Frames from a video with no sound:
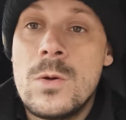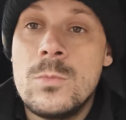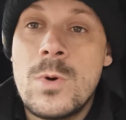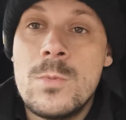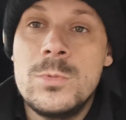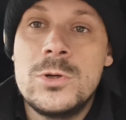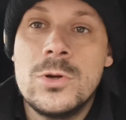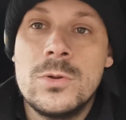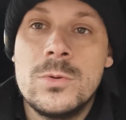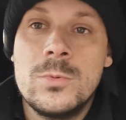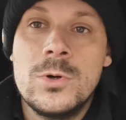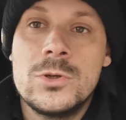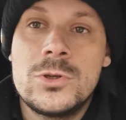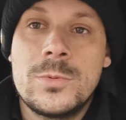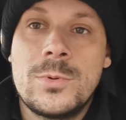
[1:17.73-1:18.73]
When we took the
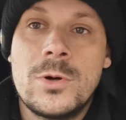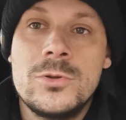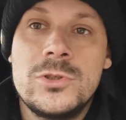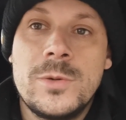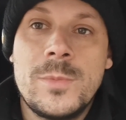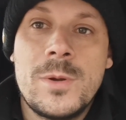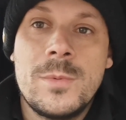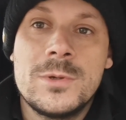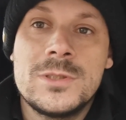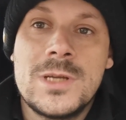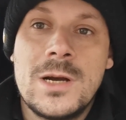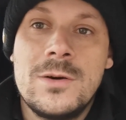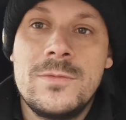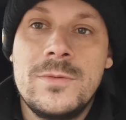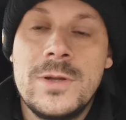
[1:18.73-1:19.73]
workshop on, Jimmy and
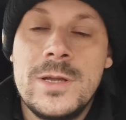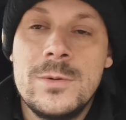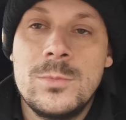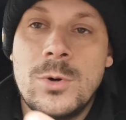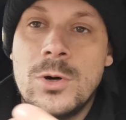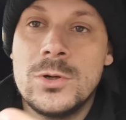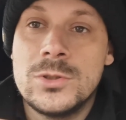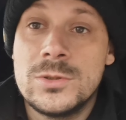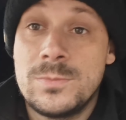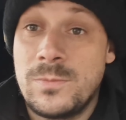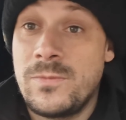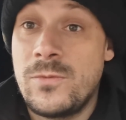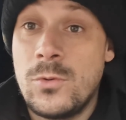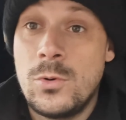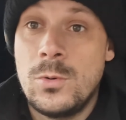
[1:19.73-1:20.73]
myself, it was
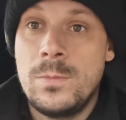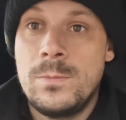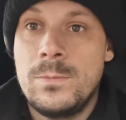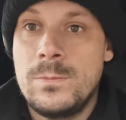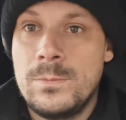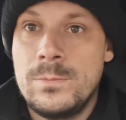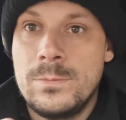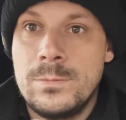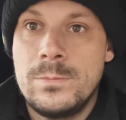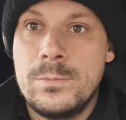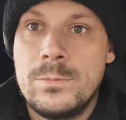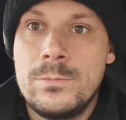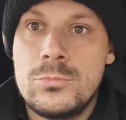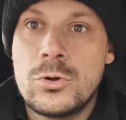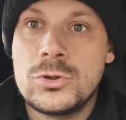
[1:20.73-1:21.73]
4
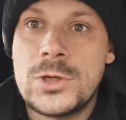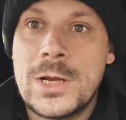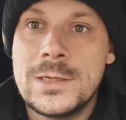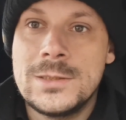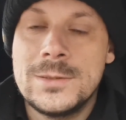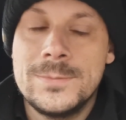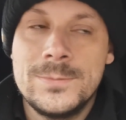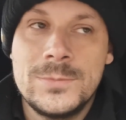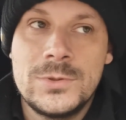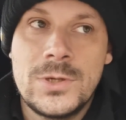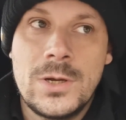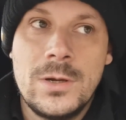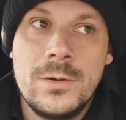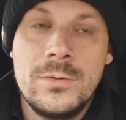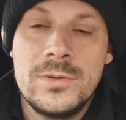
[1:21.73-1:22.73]
projects,
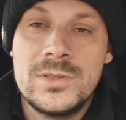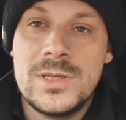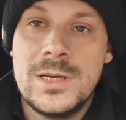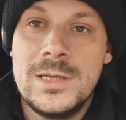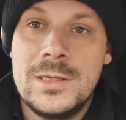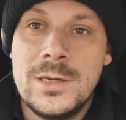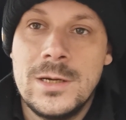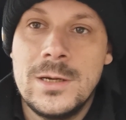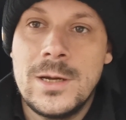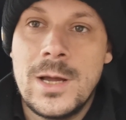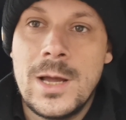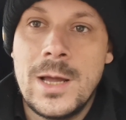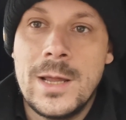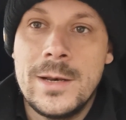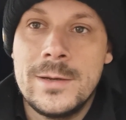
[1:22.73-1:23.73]
so the Celica
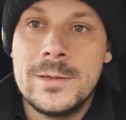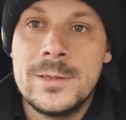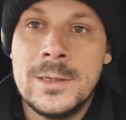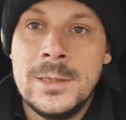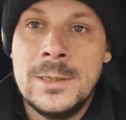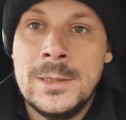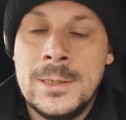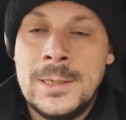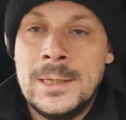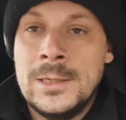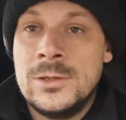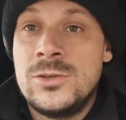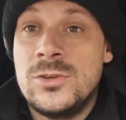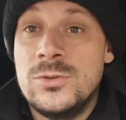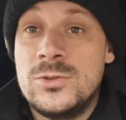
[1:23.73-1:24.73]
and
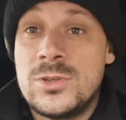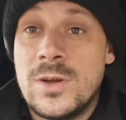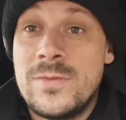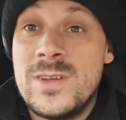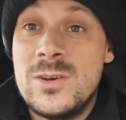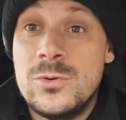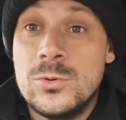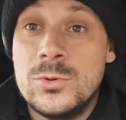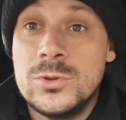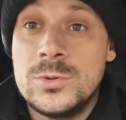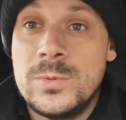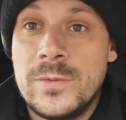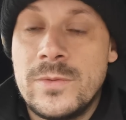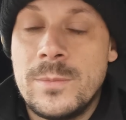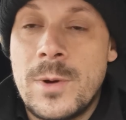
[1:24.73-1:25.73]
to do stuff
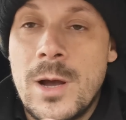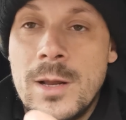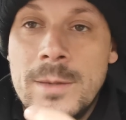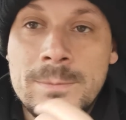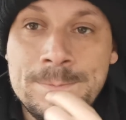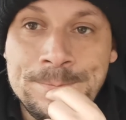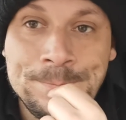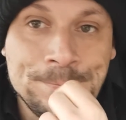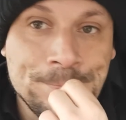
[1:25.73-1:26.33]
indoors with the Marlin.